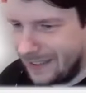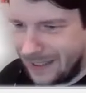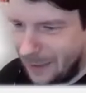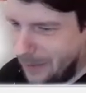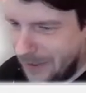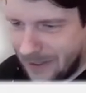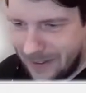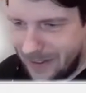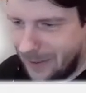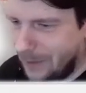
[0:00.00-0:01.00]
IP
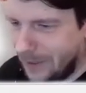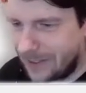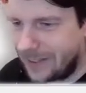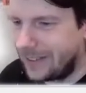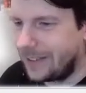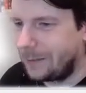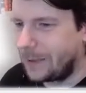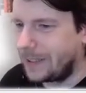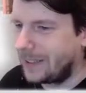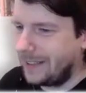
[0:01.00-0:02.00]
has IP addresses.
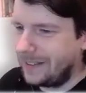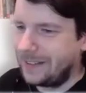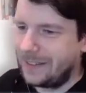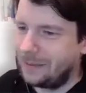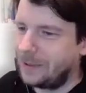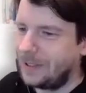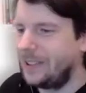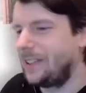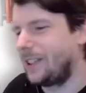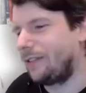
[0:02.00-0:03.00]
But
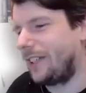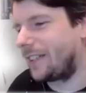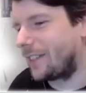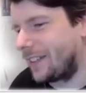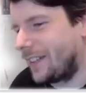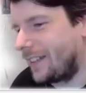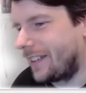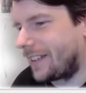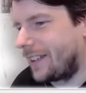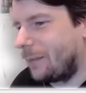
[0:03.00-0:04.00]
SCCP, you have addresses
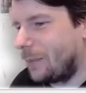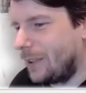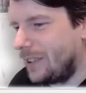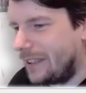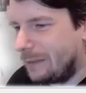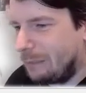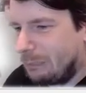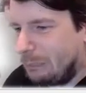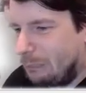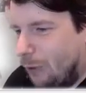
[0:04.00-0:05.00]
that can be,
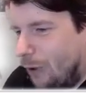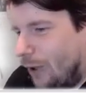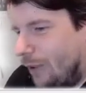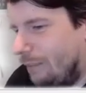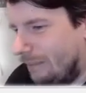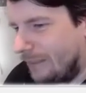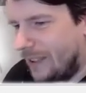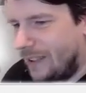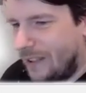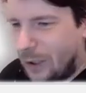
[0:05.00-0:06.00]
well,
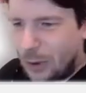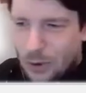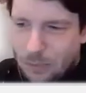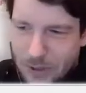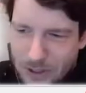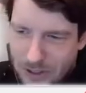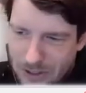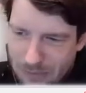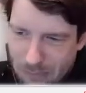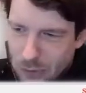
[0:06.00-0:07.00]
it could
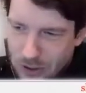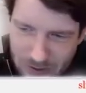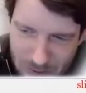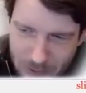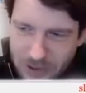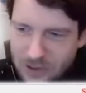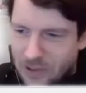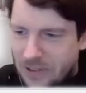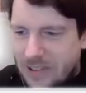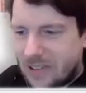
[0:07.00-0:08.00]
be just a point
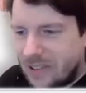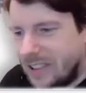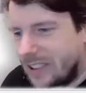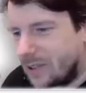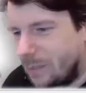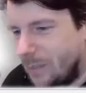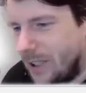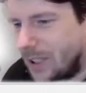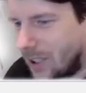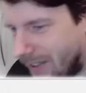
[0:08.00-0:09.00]
code, or it could
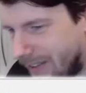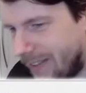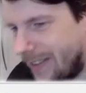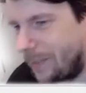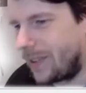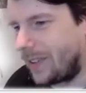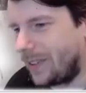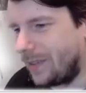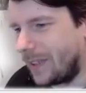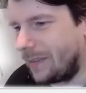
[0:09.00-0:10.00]
be just a
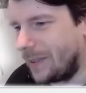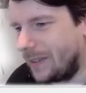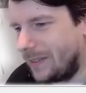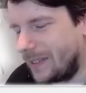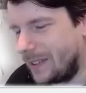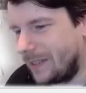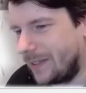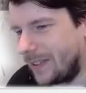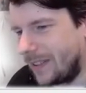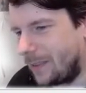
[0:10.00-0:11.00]
subsystem number.
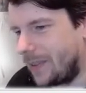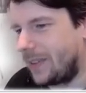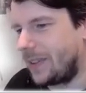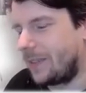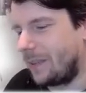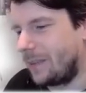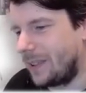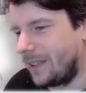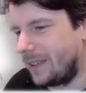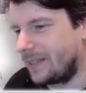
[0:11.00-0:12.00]
A subsystem
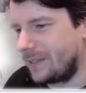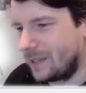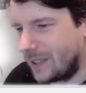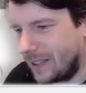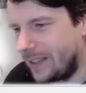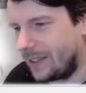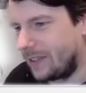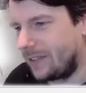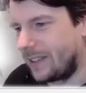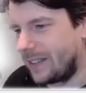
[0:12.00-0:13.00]
number, you can think
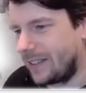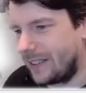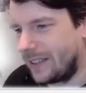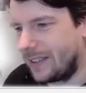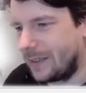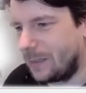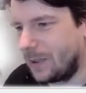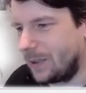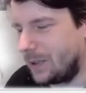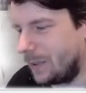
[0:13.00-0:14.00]
of, let's say, a
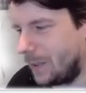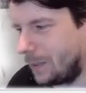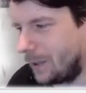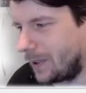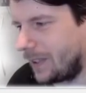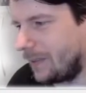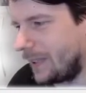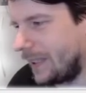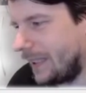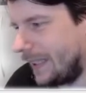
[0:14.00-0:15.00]
TCP or UDP port number.